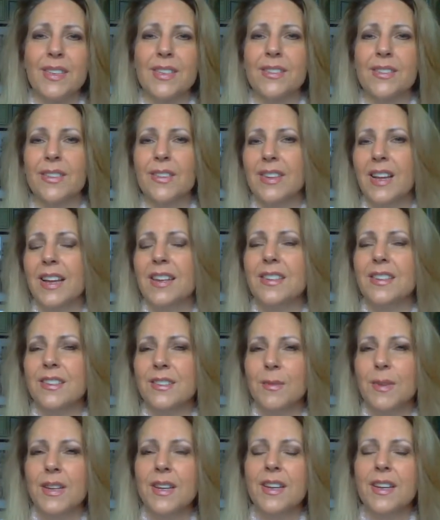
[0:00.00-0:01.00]
So I
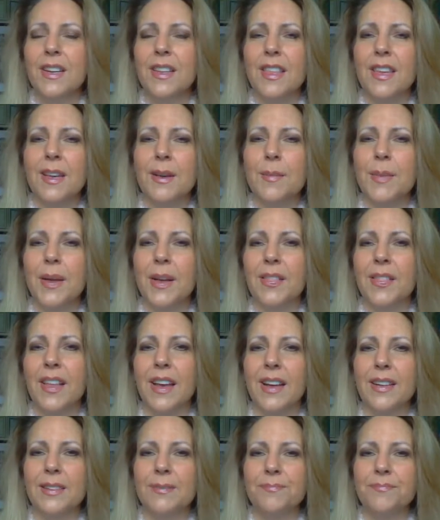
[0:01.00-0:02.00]
just want you to think about
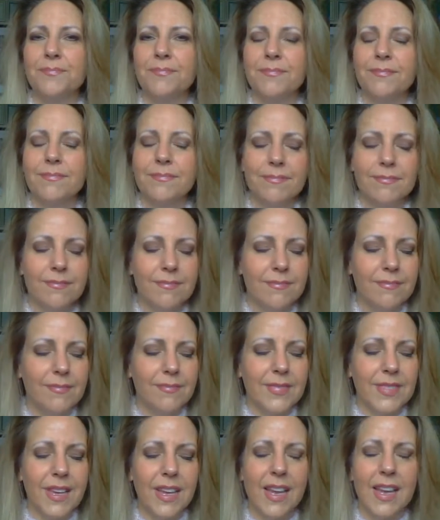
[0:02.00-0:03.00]
that,
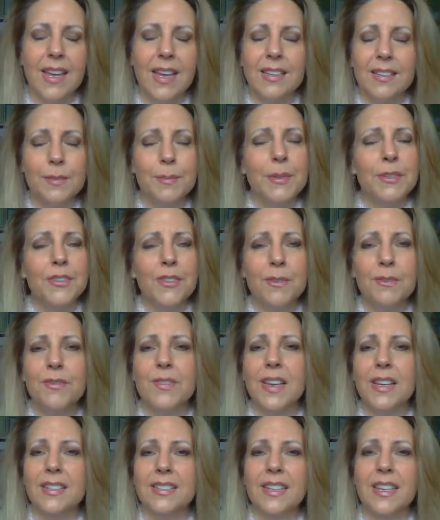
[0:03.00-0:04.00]
and especially with
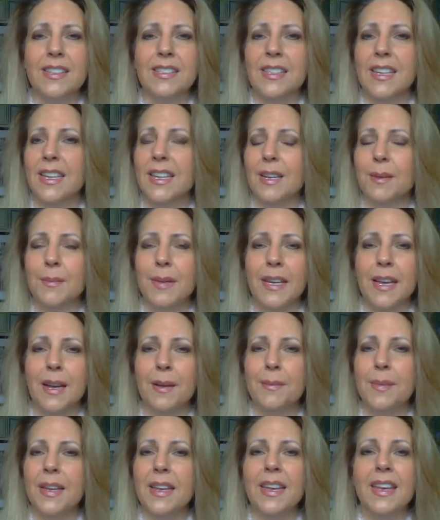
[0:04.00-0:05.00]
Valentine's Day coming
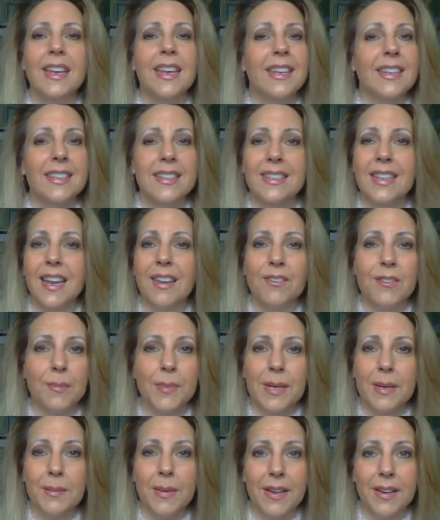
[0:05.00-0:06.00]
up, it doesn't have to
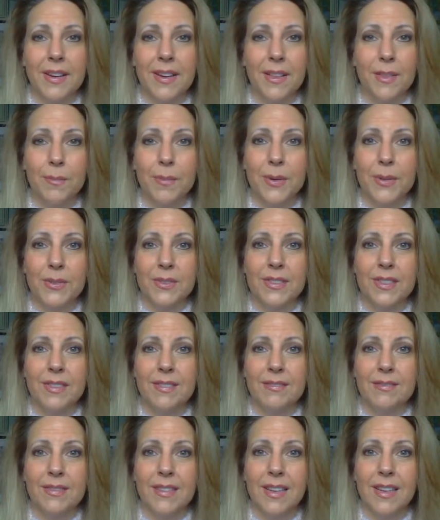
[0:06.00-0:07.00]
be about another
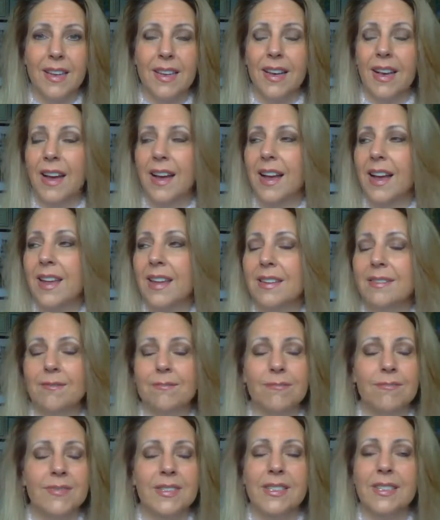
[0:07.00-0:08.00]
person I
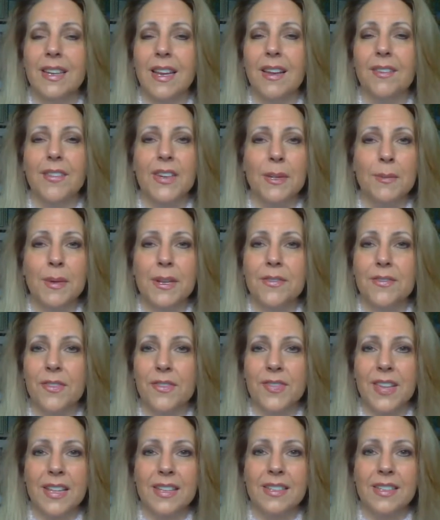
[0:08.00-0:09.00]
didn't have anybody
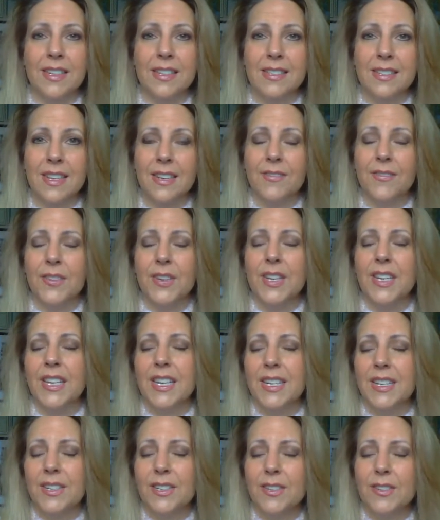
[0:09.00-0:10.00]
for Valentine's Day for
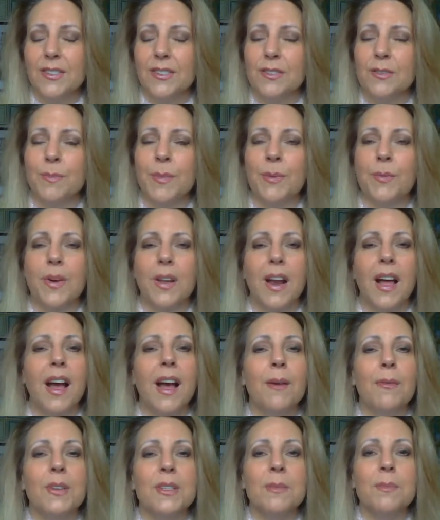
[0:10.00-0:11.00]
years, but what
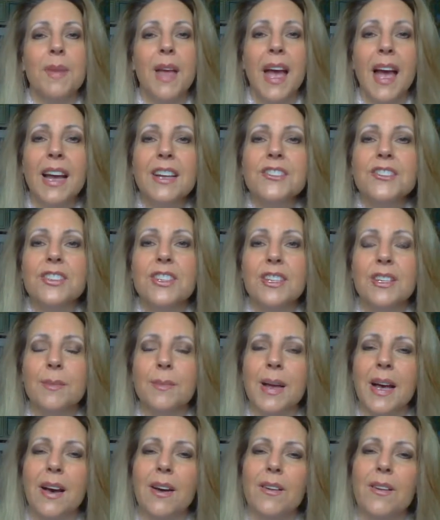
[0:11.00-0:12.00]
I was passionate
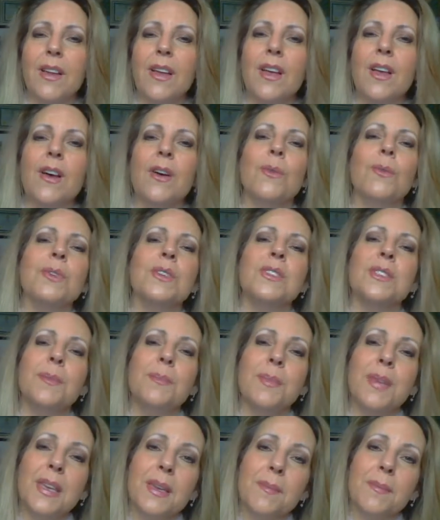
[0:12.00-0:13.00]
about was the
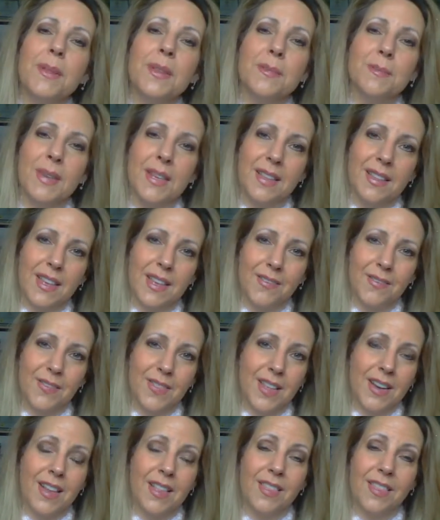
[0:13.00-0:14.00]
people in my life
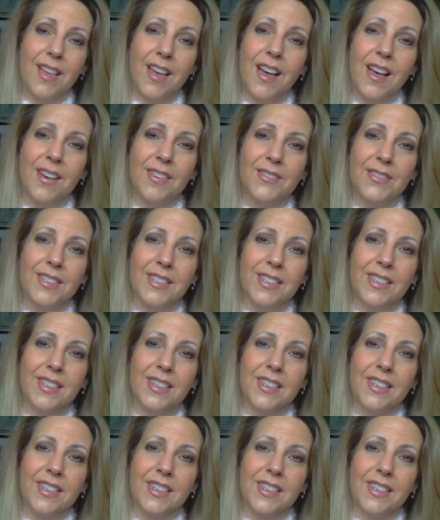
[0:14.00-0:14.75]
that I loved.